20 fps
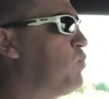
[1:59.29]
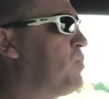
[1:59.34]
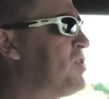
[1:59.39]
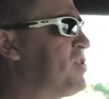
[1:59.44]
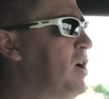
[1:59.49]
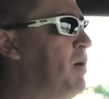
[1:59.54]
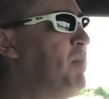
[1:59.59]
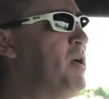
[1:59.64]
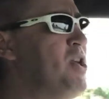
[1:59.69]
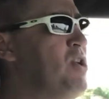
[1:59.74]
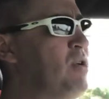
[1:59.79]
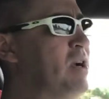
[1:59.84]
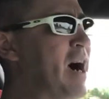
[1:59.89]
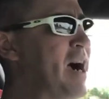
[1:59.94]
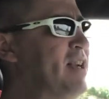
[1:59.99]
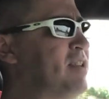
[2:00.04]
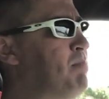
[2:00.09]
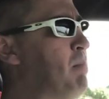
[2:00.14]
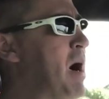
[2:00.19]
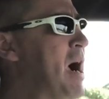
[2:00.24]
Some of you
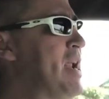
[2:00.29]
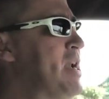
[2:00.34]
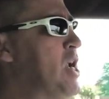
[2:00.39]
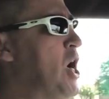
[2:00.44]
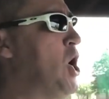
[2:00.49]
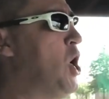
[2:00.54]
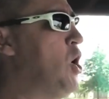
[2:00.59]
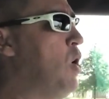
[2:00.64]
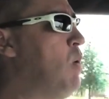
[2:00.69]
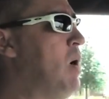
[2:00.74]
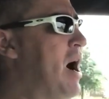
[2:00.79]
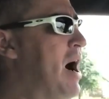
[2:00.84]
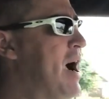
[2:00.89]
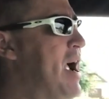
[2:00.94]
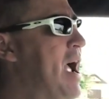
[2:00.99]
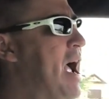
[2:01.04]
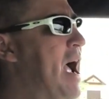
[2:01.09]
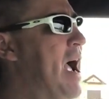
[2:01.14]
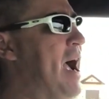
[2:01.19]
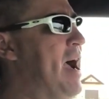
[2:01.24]
guys might know I
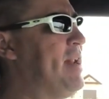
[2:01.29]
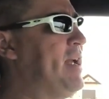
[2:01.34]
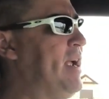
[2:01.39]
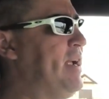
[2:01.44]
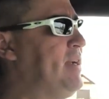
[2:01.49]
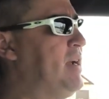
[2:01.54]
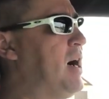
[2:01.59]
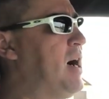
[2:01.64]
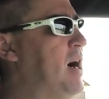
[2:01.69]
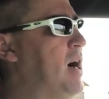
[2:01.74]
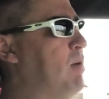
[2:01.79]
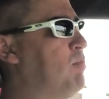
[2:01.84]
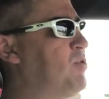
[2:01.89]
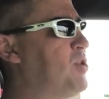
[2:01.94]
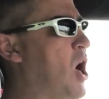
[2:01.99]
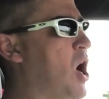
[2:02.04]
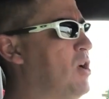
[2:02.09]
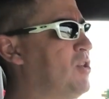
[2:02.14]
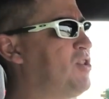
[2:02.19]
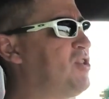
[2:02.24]
had a
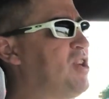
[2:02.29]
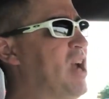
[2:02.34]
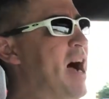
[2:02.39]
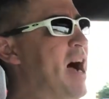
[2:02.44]
Dodge